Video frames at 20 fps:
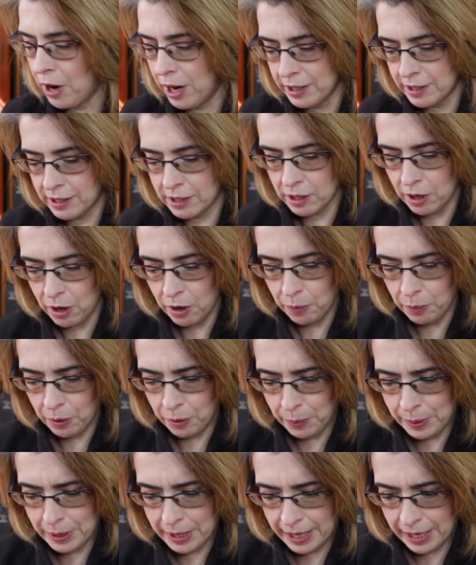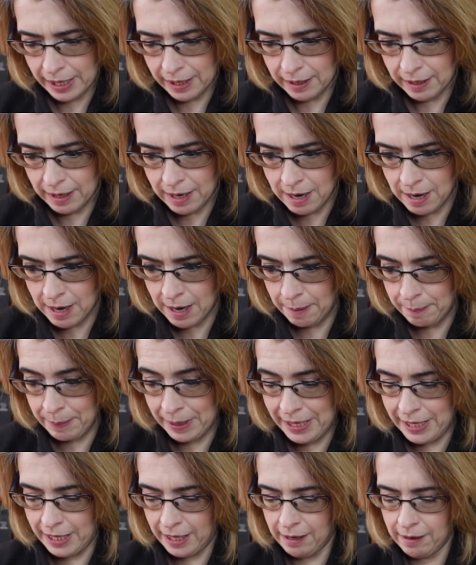right, so what do we need?
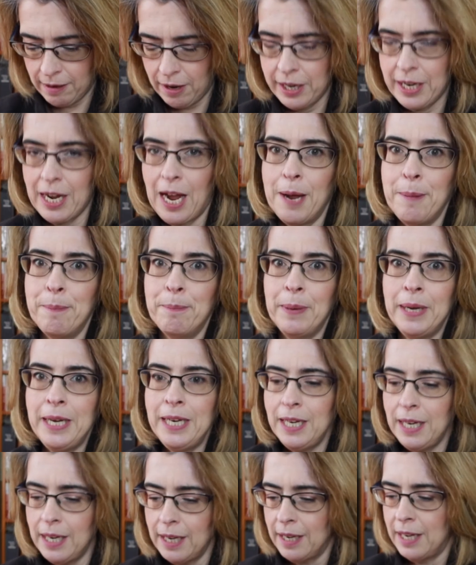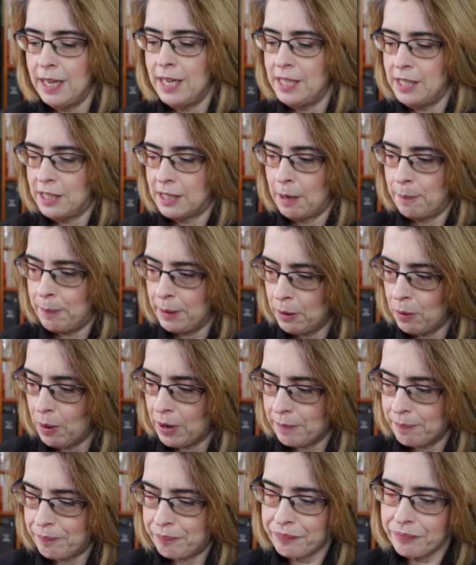Meaning. Okay, meaning is a big
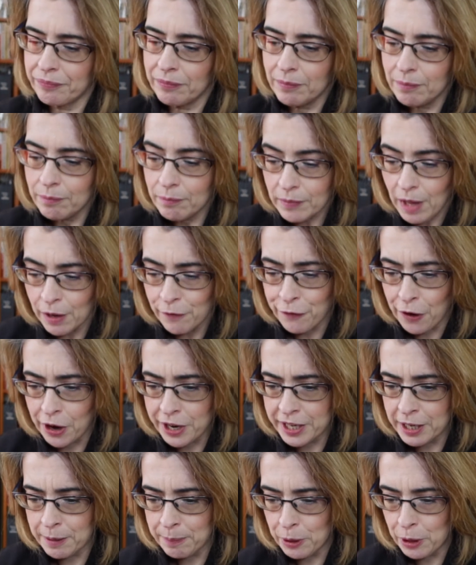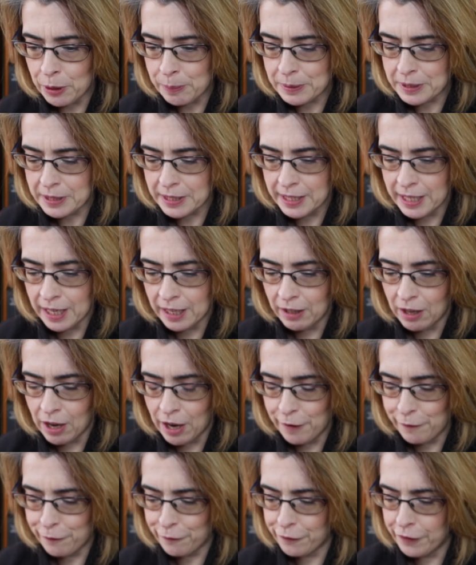one. Finding purpose in our
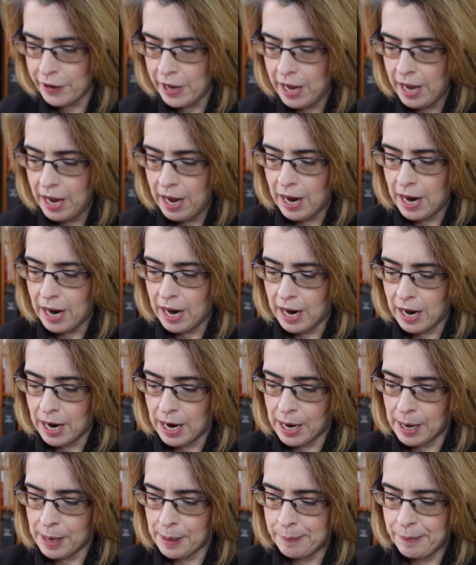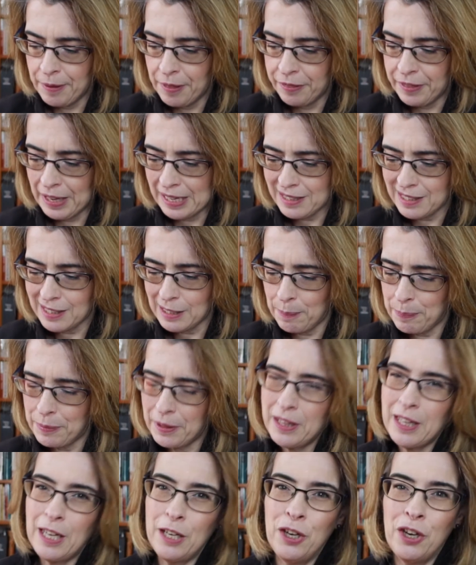life. That's
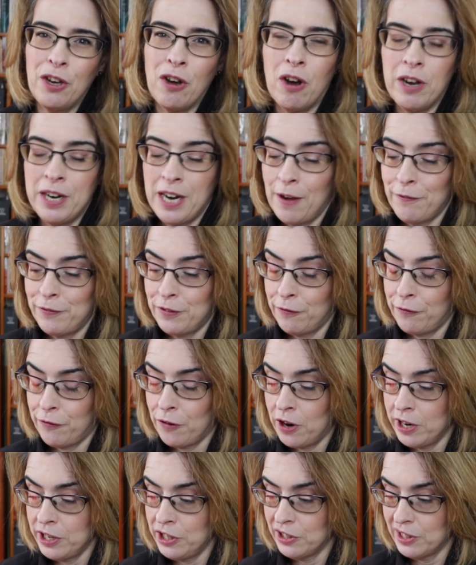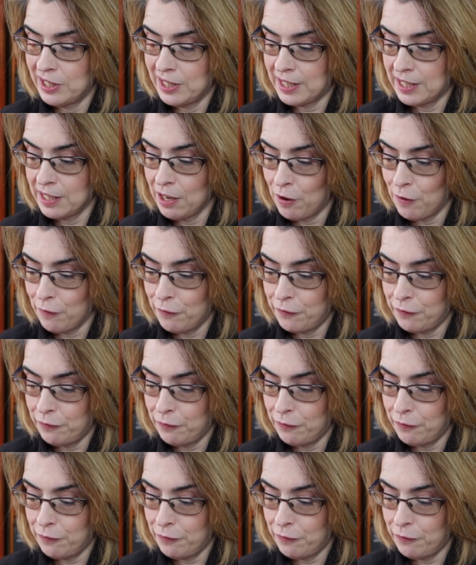something that you kind of have to find yourself,